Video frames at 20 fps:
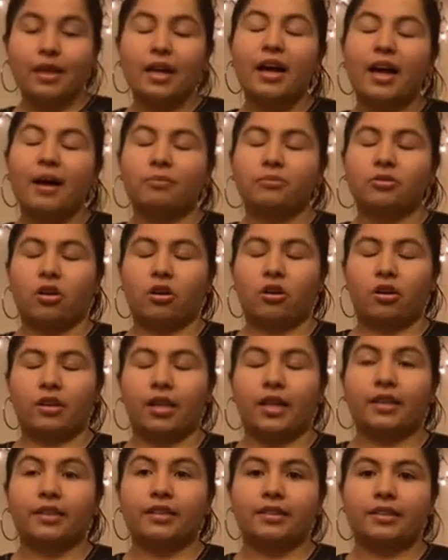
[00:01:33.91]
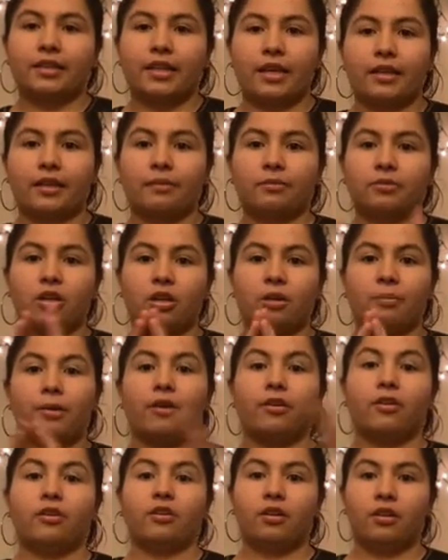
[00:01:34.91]
I'm talking like stacked. I'm talking
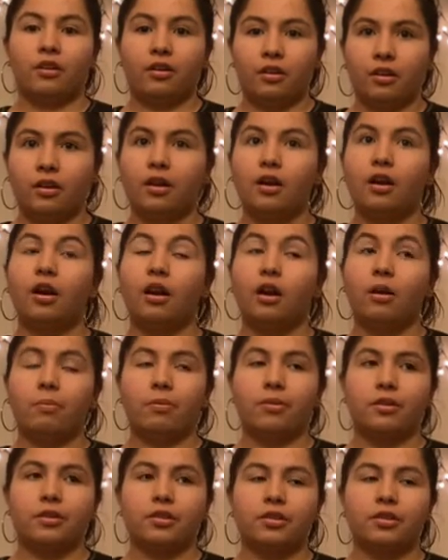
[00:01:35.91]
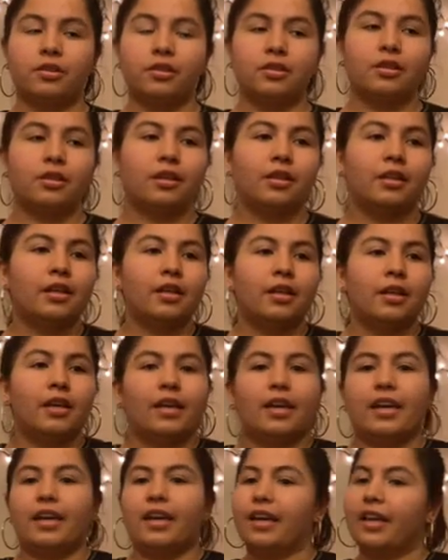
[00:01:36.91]
about a bunch.
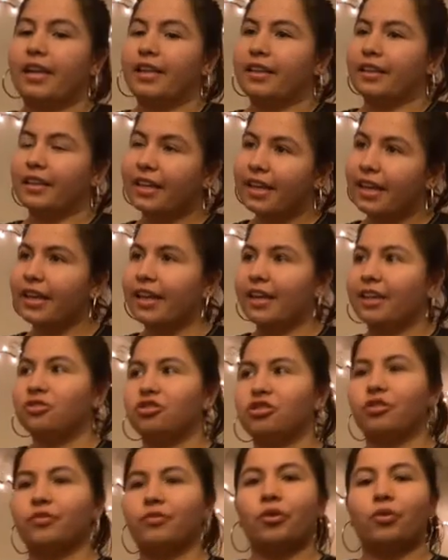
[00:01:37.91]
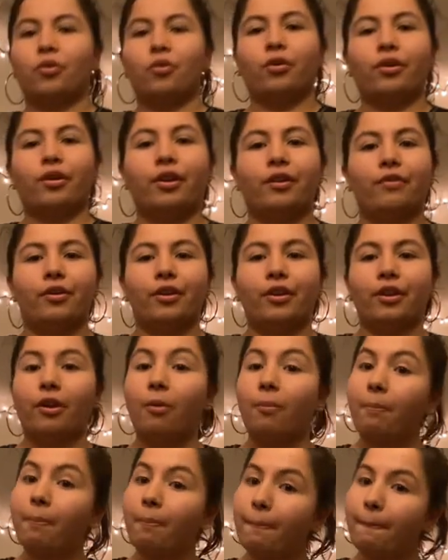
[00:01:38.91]
And dang, I should have recorded that
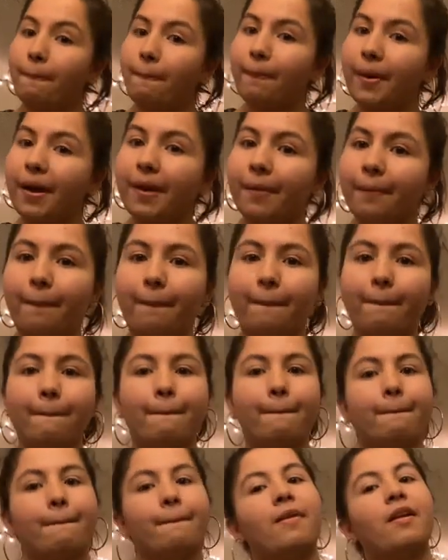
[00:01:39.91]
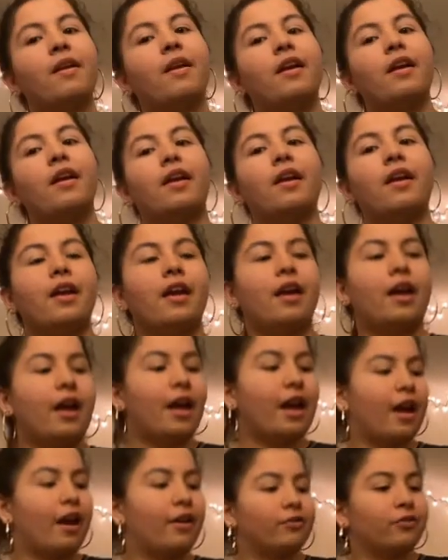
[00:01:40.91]
video. But
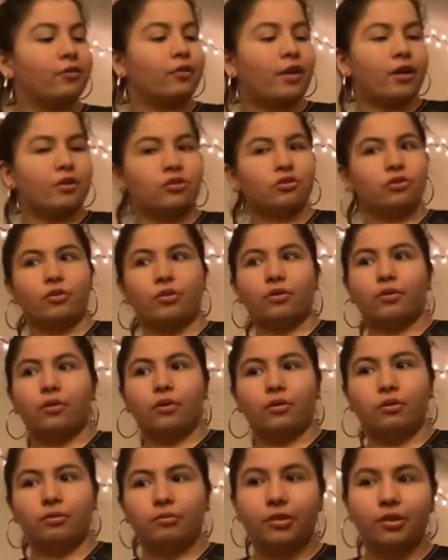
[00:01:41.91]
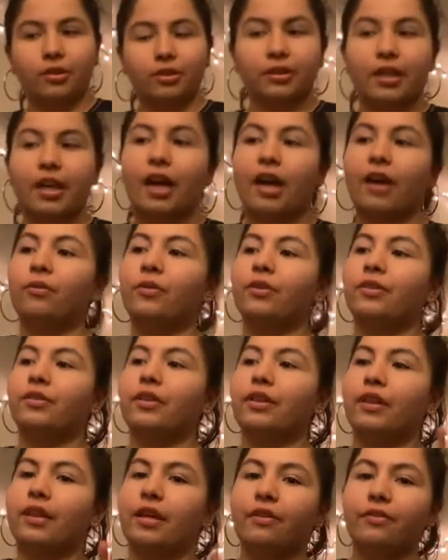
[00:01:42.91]
after I show you all the books, I will
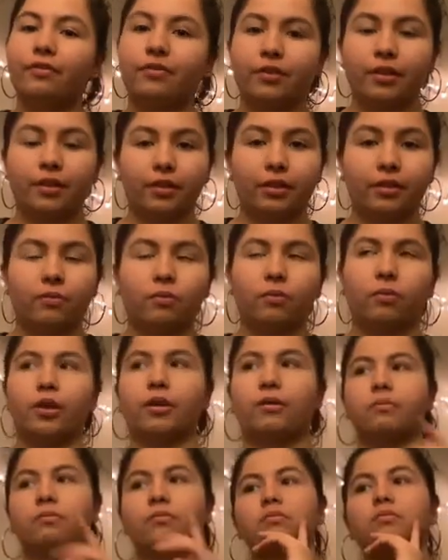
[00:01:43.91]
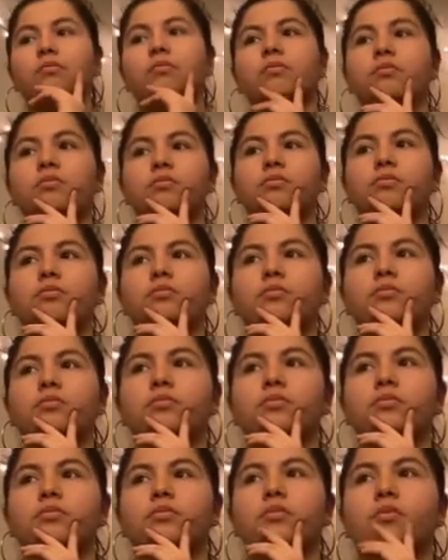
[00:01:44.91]
definitely wait.
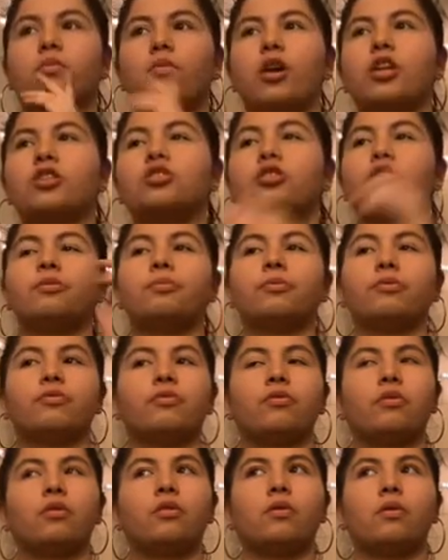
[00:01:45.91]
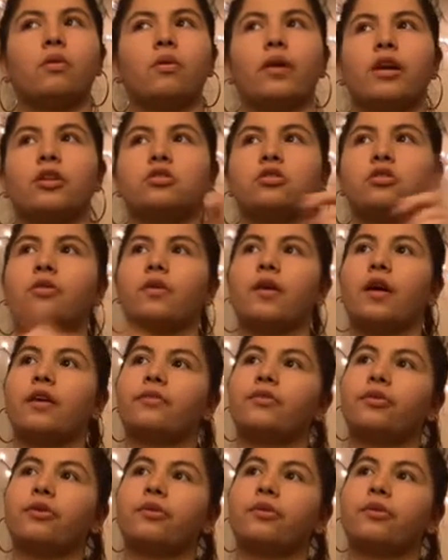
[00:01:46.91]
Will I show you before or will I show you after?